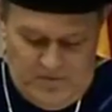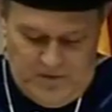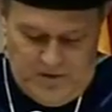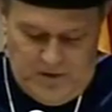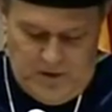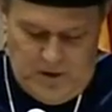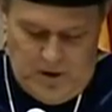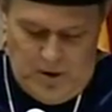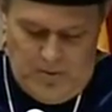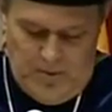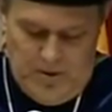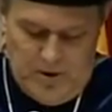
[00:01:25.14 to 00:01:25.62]
the
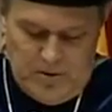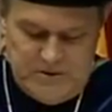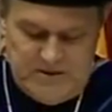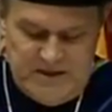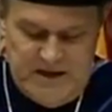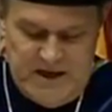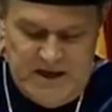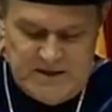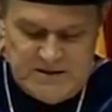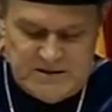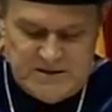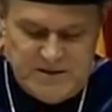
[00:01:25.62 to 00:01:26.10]
Lobo
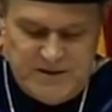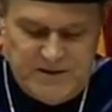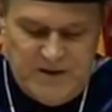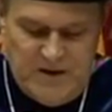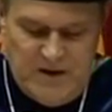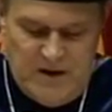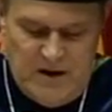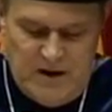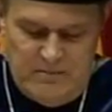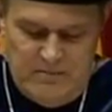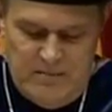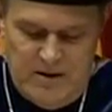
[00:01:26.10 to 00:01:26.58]

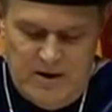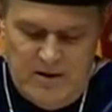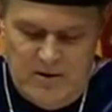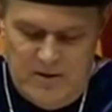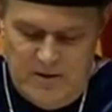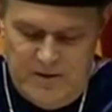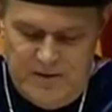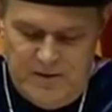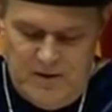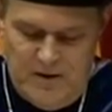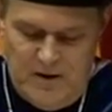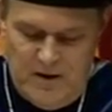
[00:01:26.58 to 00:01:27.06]
Dance-a-thon
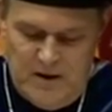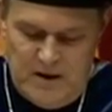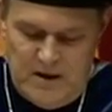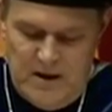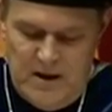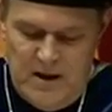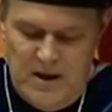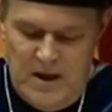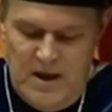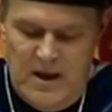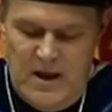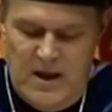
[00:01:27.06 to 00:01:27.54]
Marathon,
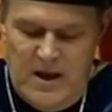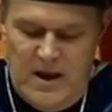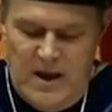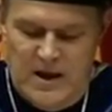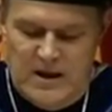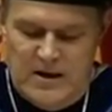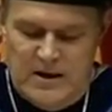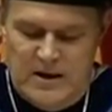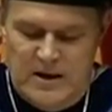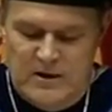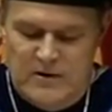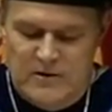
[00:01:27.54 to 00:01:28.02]

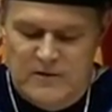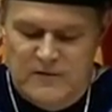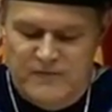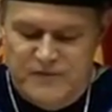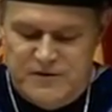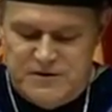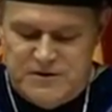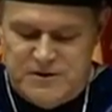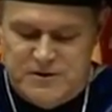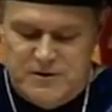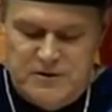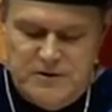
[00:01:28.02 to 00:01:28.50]
and
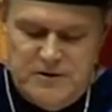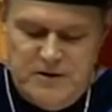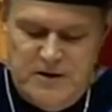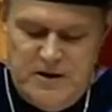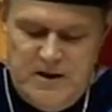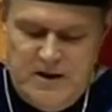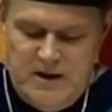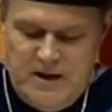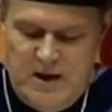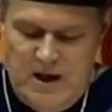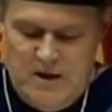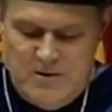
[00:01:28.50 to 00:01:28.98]

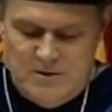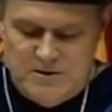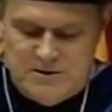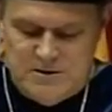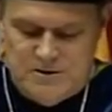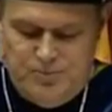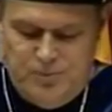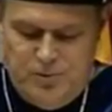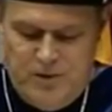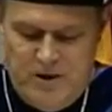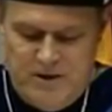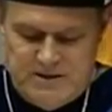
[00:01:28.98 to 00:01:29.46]
Interfraternity Council
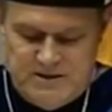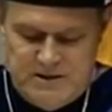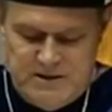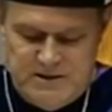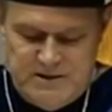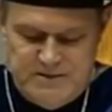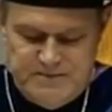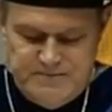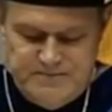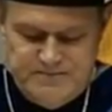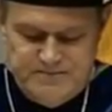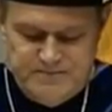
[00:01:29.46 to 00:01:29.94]
president.